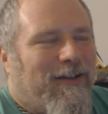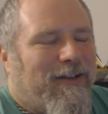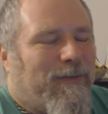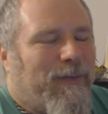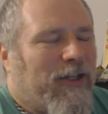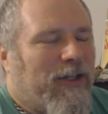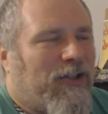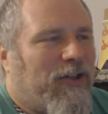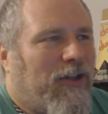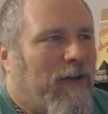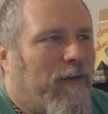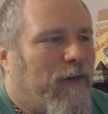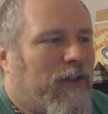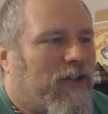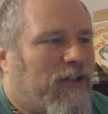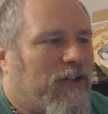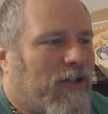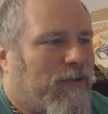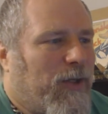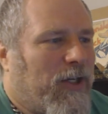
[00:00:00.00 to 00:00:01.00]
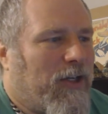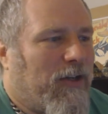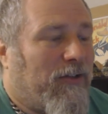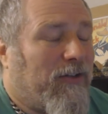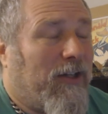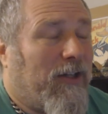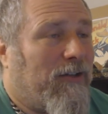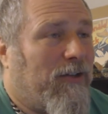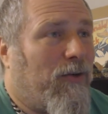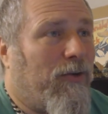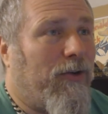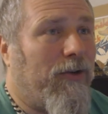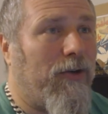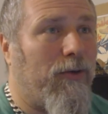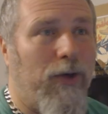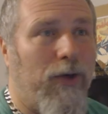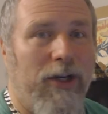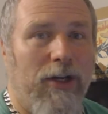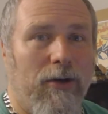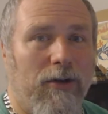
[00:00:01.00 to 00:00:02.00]
especially if it's just because they don't
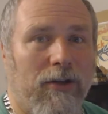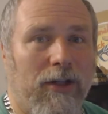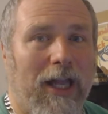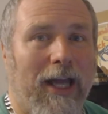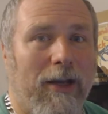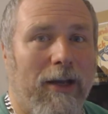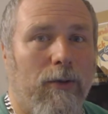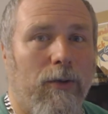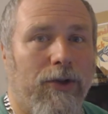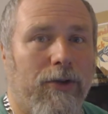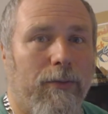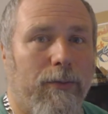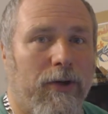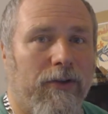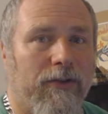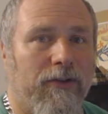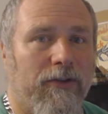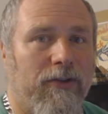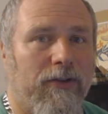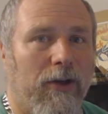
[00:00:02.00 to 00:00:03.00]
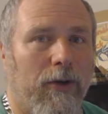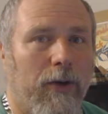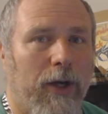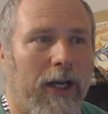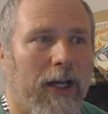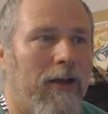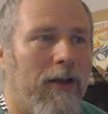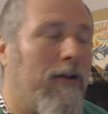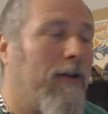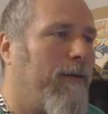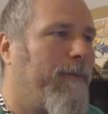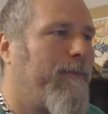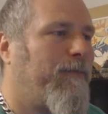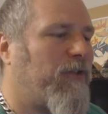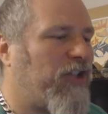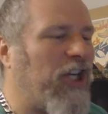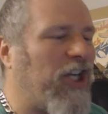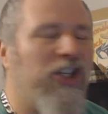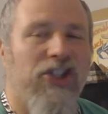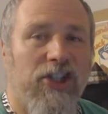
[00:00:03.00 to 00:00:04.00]
agree or like what the person's doing.
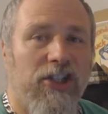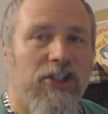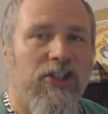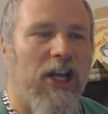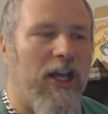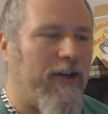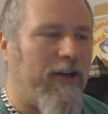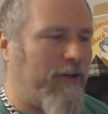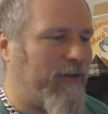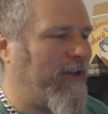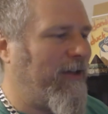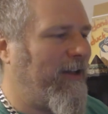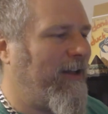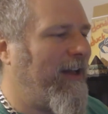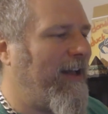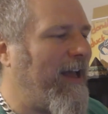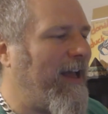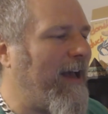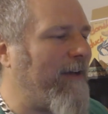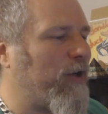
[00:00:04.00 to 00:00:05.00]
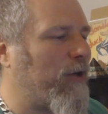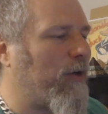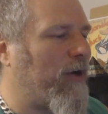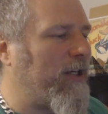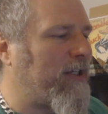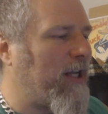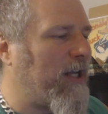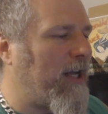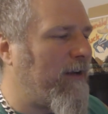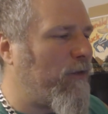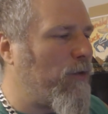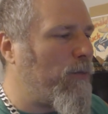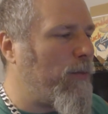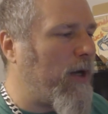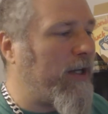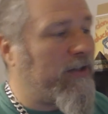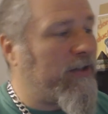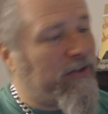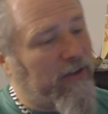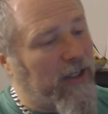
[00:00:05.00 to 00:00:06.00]
Change the channel. Have a great day,
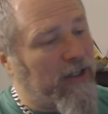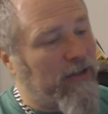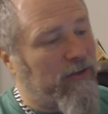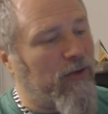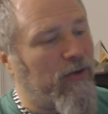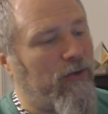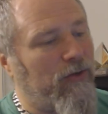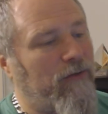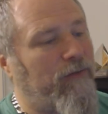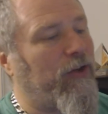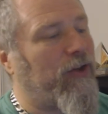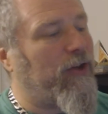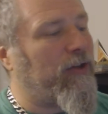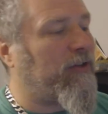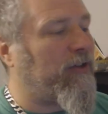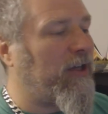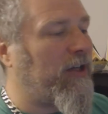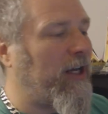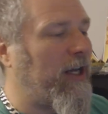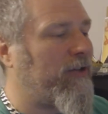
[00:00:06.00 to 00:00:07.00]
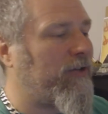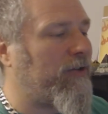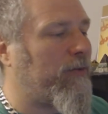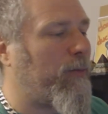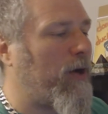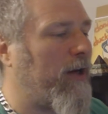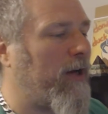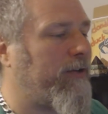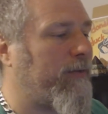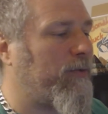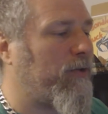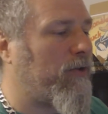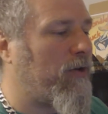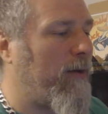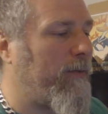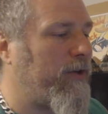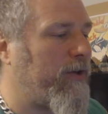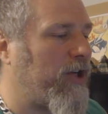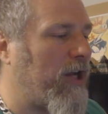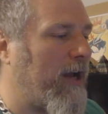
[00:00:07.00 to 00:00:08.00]
everybody. Stay tuned for the today's surprise
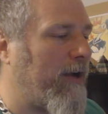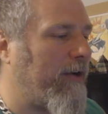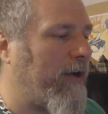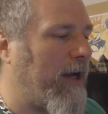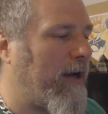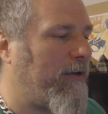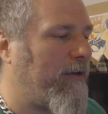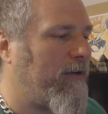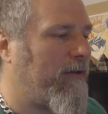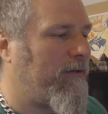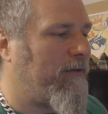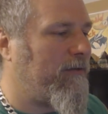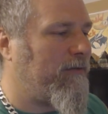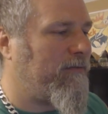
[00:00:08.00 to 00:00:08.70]
subscriber shout-out.